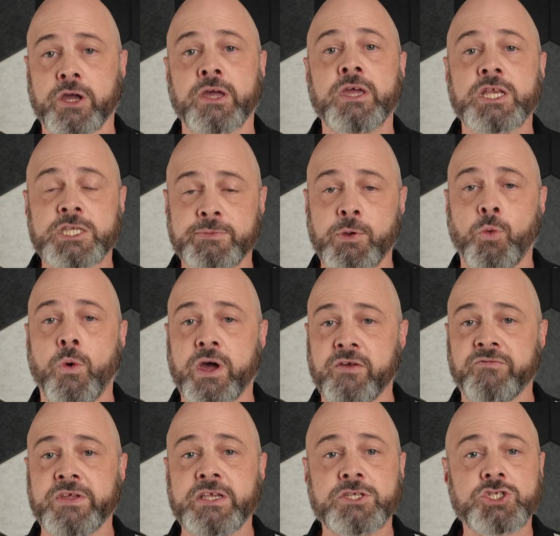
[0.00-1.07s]
to be one of
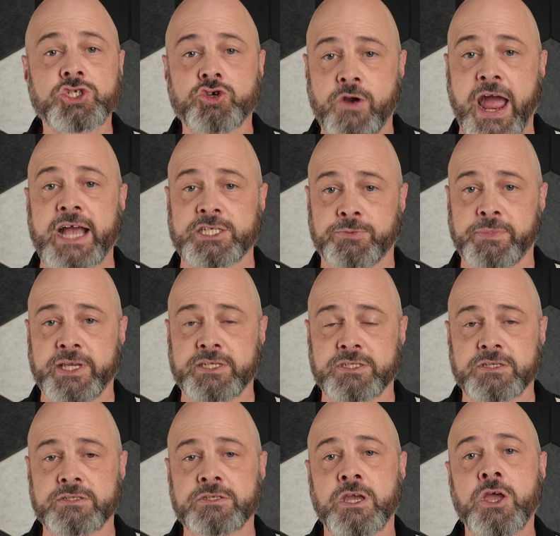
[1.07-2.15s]
these trash
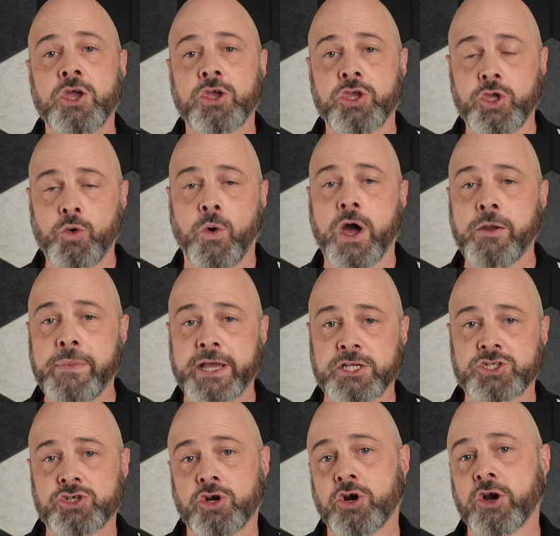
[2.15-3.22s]
pieces. You want to make
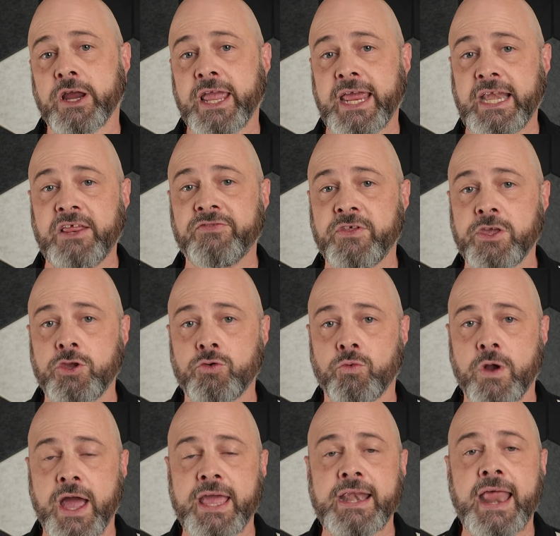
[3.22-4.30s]
sure anything you
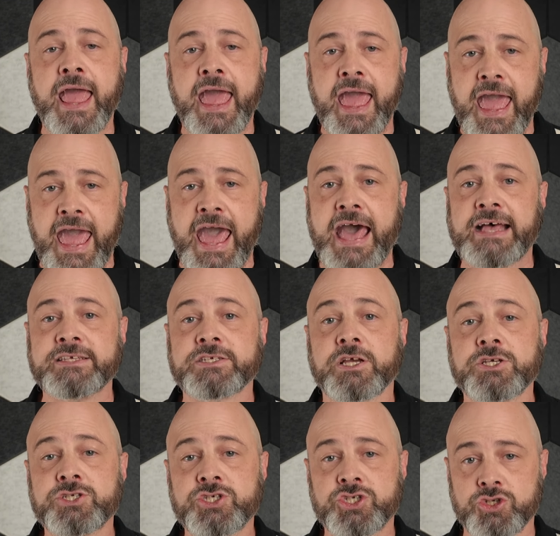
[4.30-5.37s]
write has a
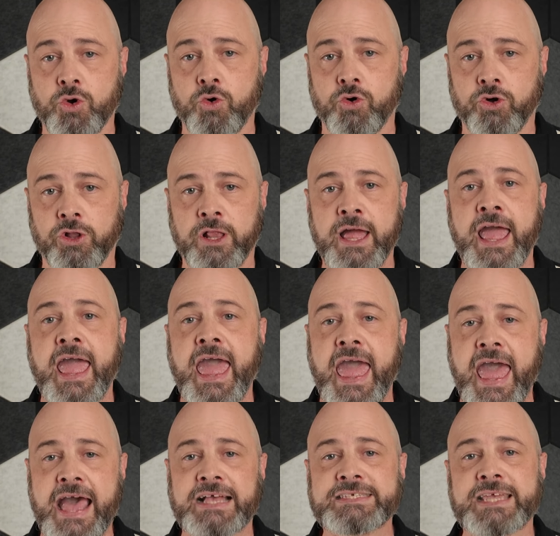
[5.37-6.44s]
soul,
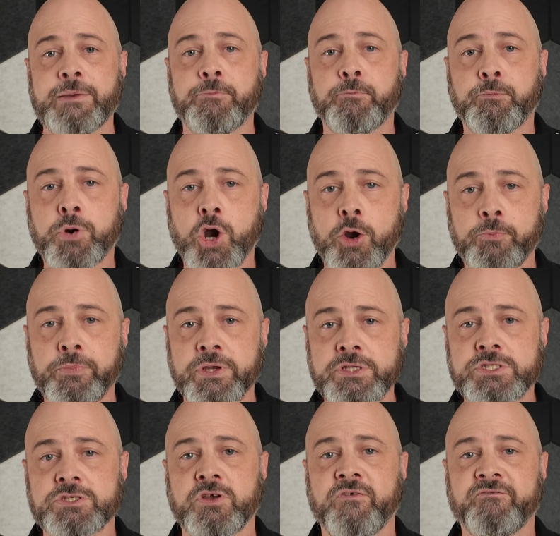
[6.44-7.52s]
has a
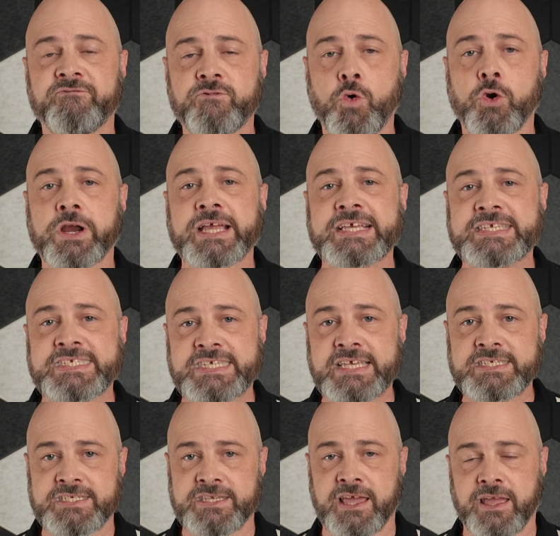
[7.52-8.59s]
purpose for
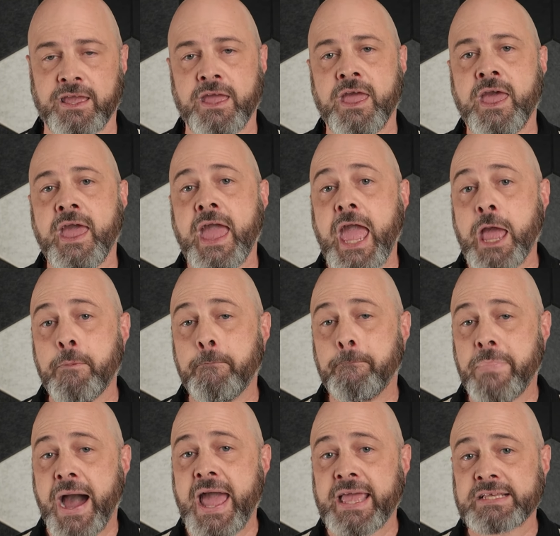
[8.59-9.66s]
existing, and
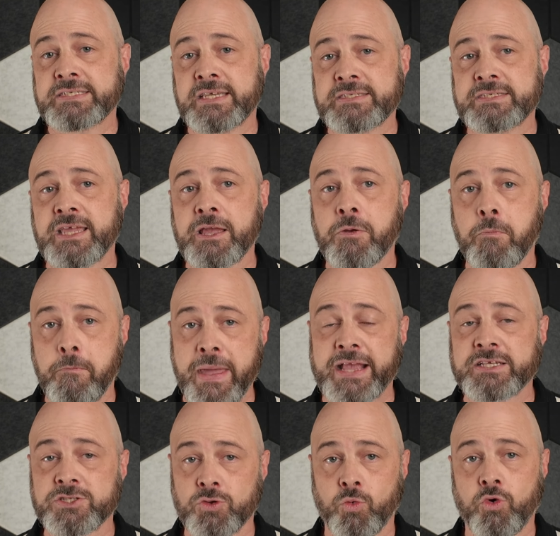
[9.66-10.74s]
by existing makes
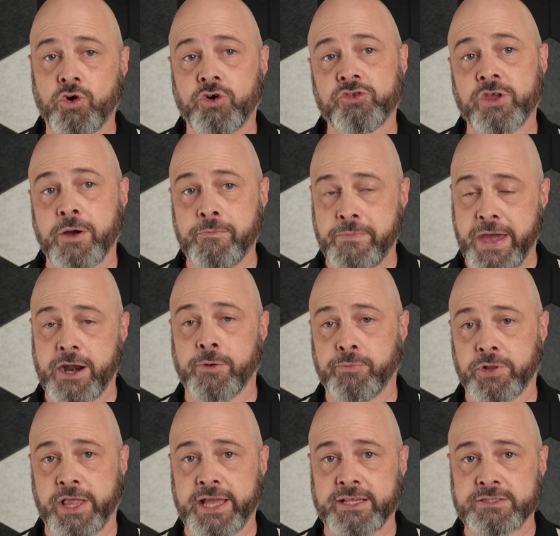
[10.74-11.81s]
the world a better
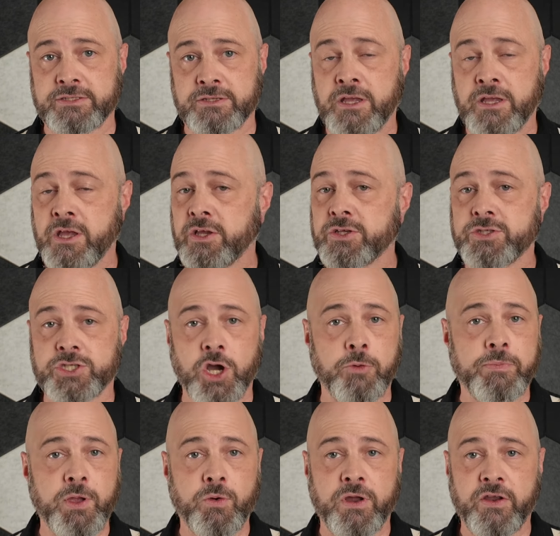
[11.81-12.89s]
place. Don't
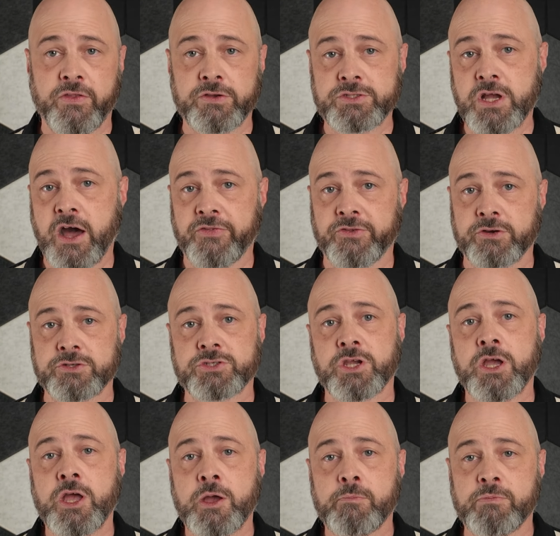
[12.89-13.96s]
be one of those authors.
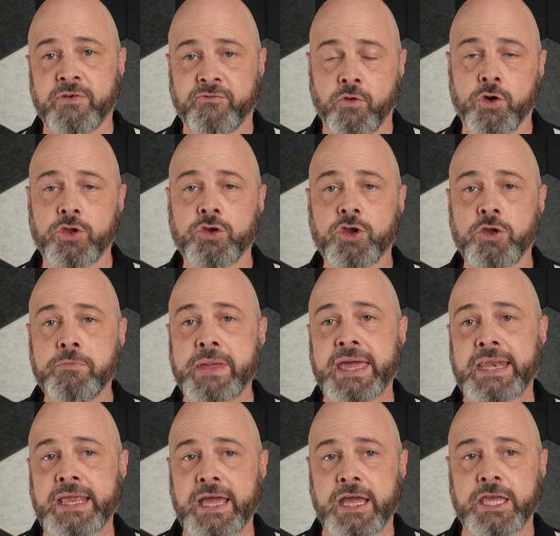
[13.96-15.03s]
Before you
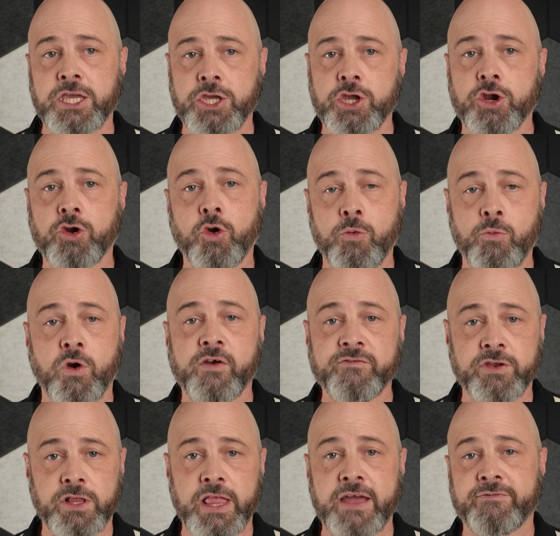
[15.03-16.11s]
commit a year or more of your
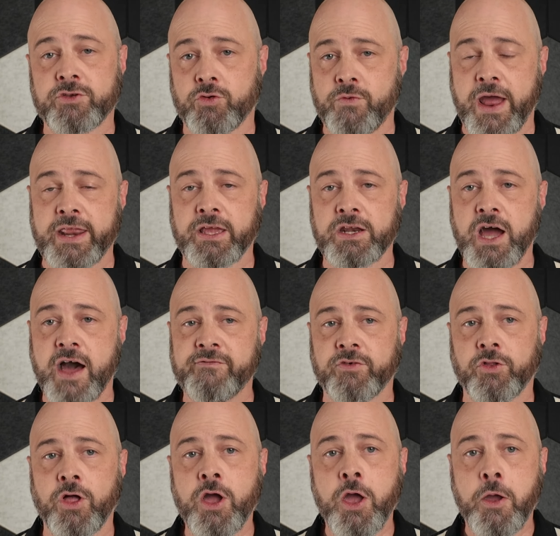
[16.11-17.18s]
life to writing a
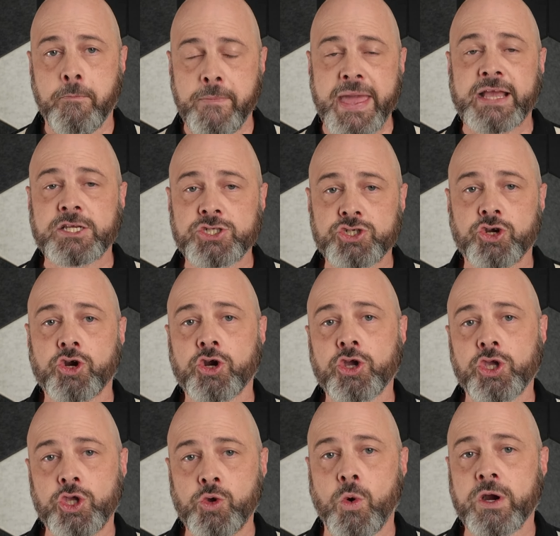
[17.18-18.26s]
novel, make sure
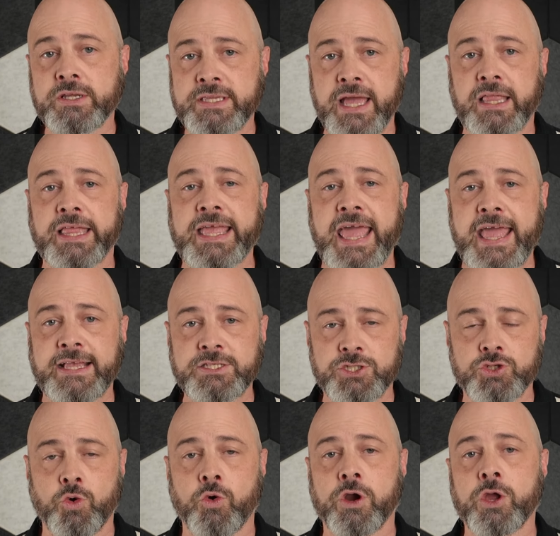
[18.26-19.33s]
you are telling a
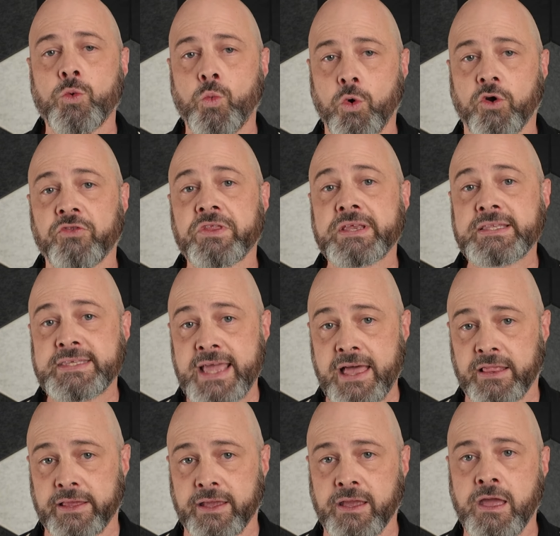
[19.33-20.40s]
story worth
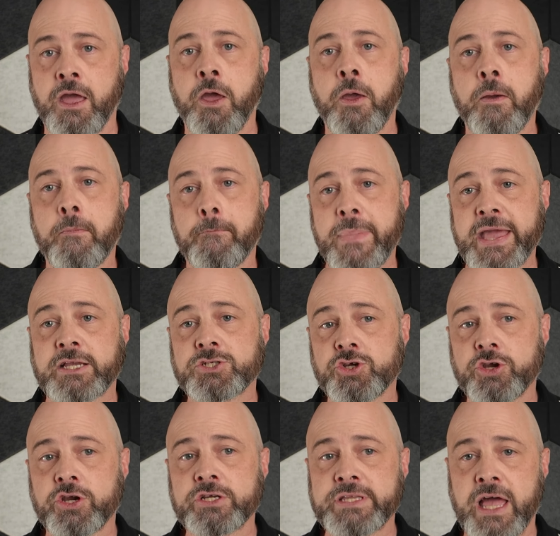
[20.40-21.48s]
telling. Make sure
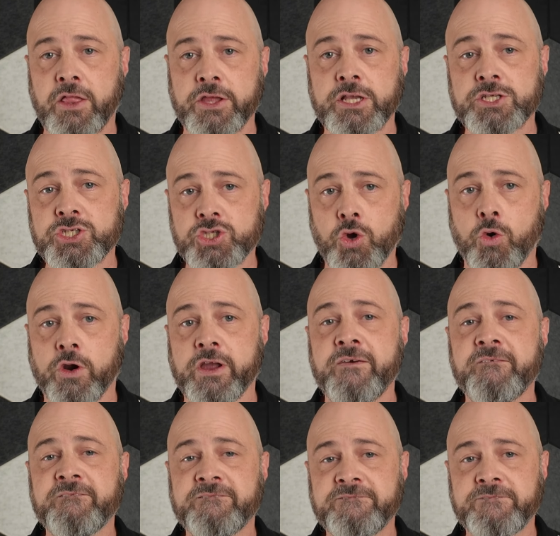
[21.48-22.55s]
you're telling a story
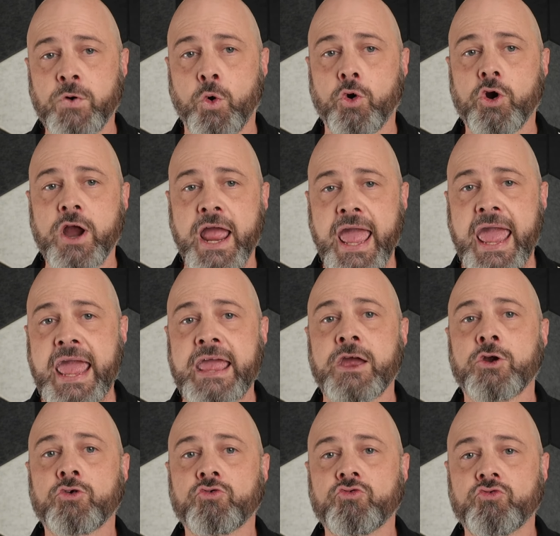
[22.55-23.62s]
for a
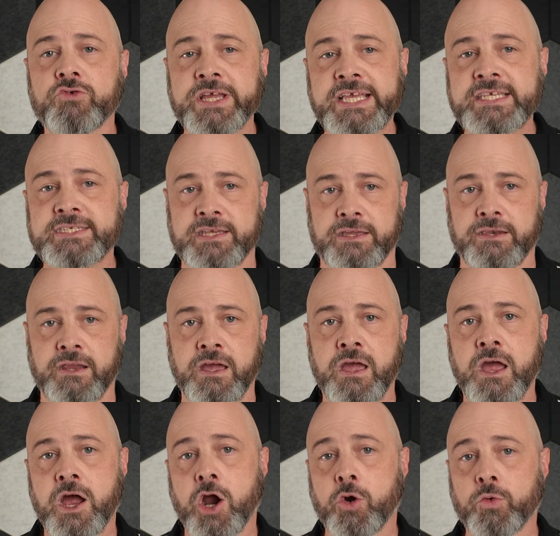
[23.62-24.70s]
reason
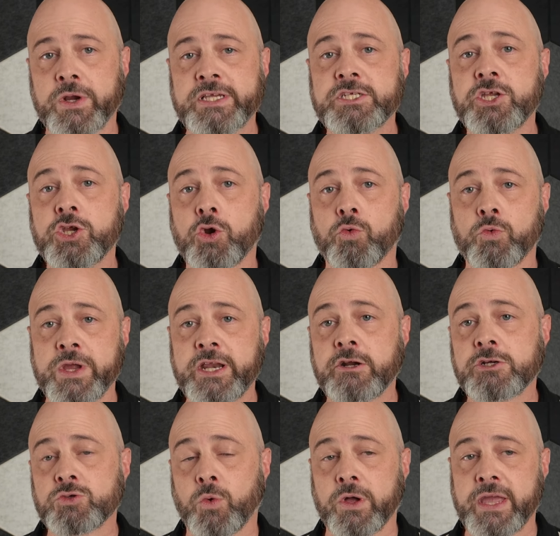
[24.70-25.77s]
your
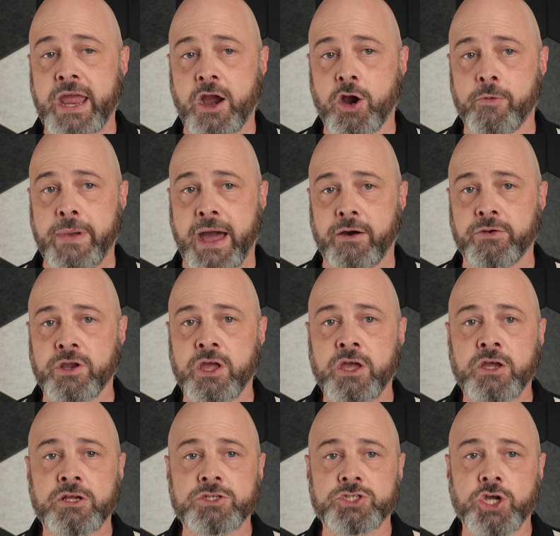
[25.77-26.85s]
readers will care about.
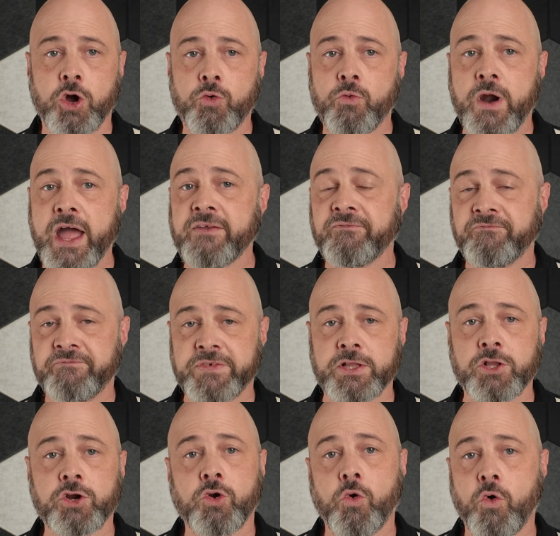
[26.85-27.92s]
Don't write
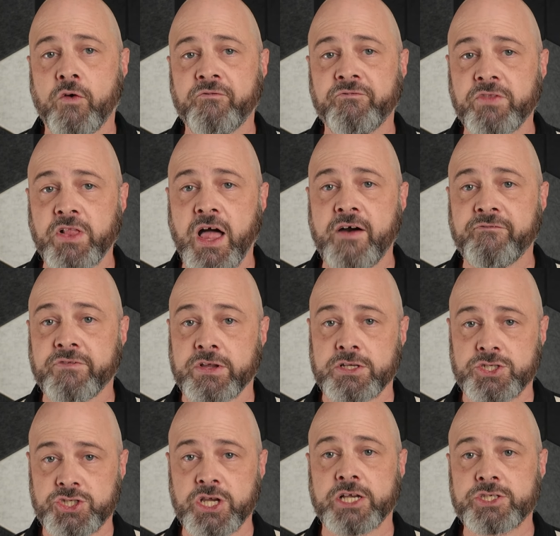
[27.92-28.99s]
filler or fluff
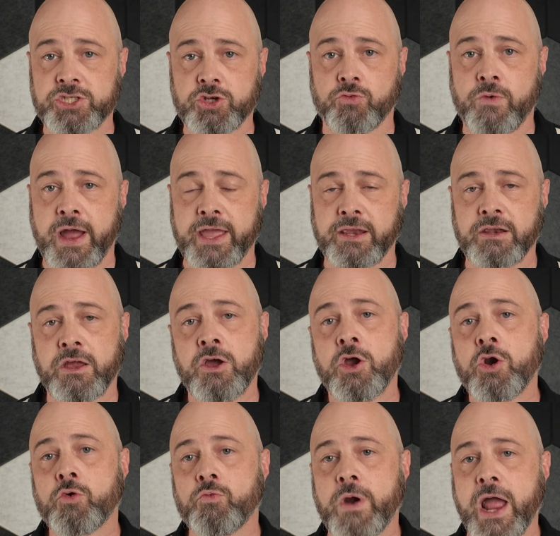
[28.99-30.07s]
just to write.
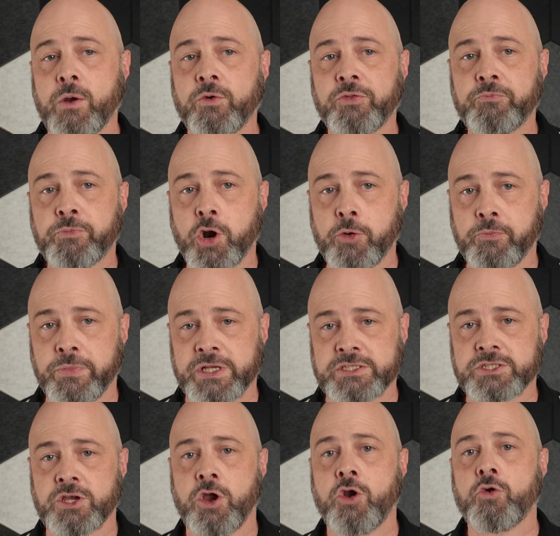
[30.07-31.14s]
Write with purpose.
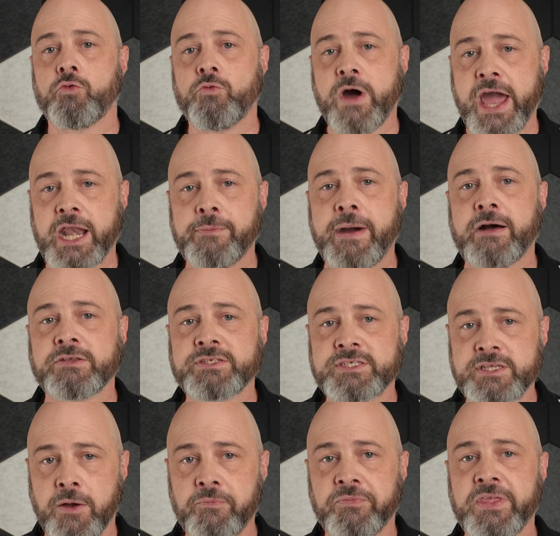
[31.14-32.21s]
Write about
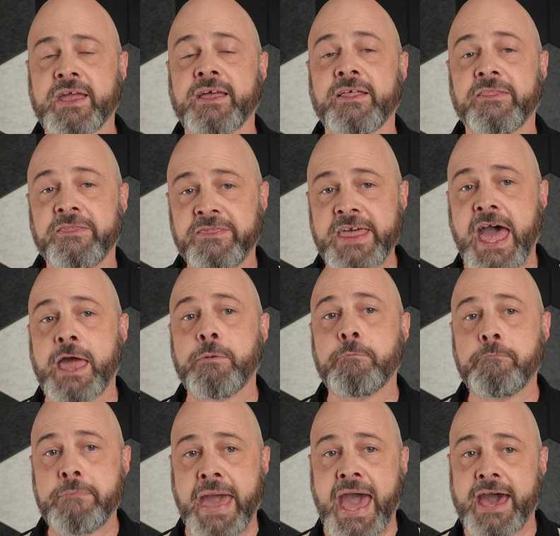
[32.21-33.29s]
something that
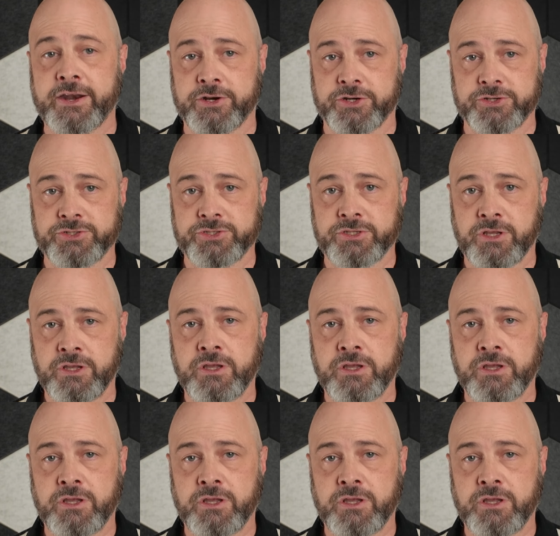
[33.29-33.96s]
matters.